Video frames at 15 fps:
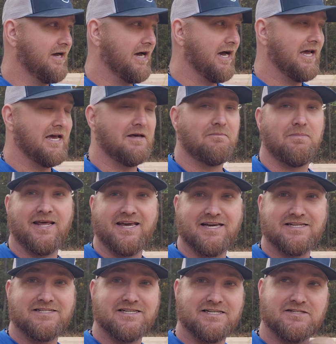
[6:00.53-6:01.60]
I had
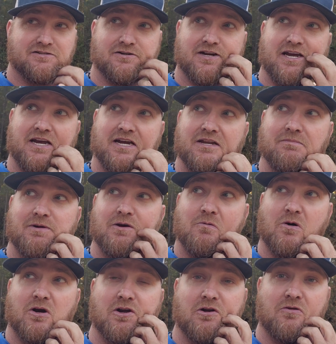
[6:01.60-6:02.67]
planned yesterday to be
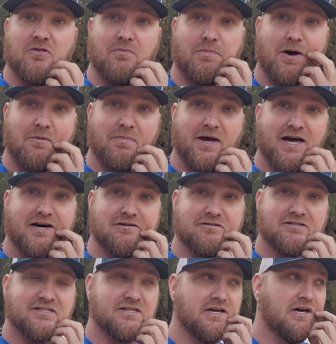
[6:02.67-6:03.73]
working on the pump
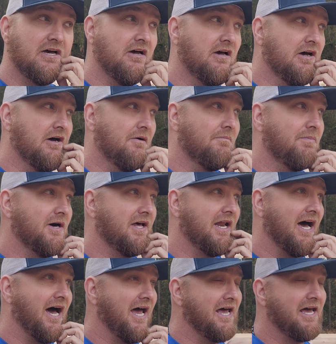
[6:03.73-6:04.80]
house,
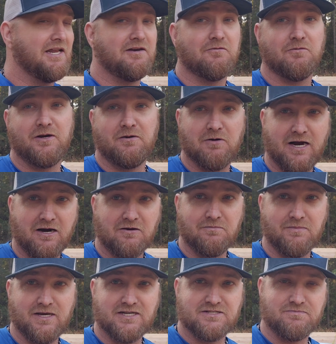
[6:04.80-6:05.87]
but I had to
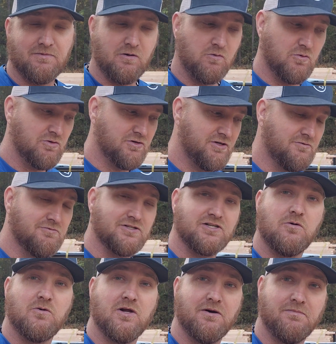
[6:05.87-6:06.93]
reroute being as my warranty was
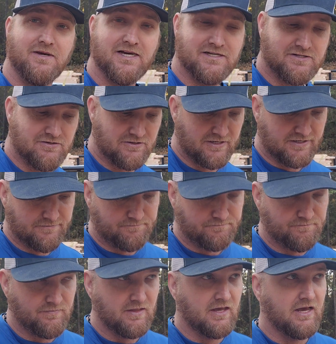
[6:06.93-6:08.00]
going up yesterday
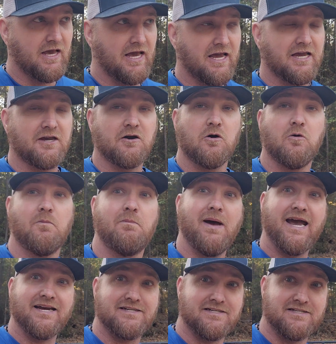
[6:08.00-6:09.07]
and go
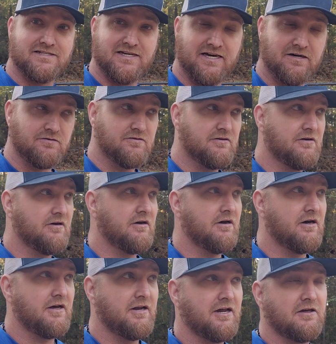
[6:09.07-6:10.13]
back to town
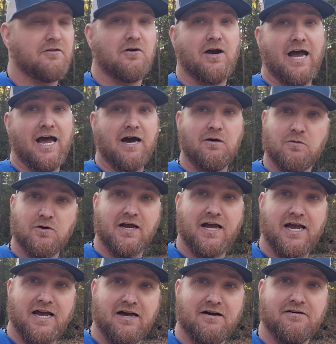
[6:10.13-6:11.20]
another hour and
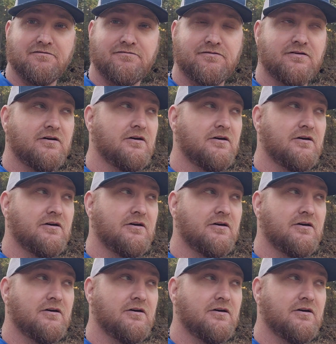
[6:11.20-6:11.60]
a half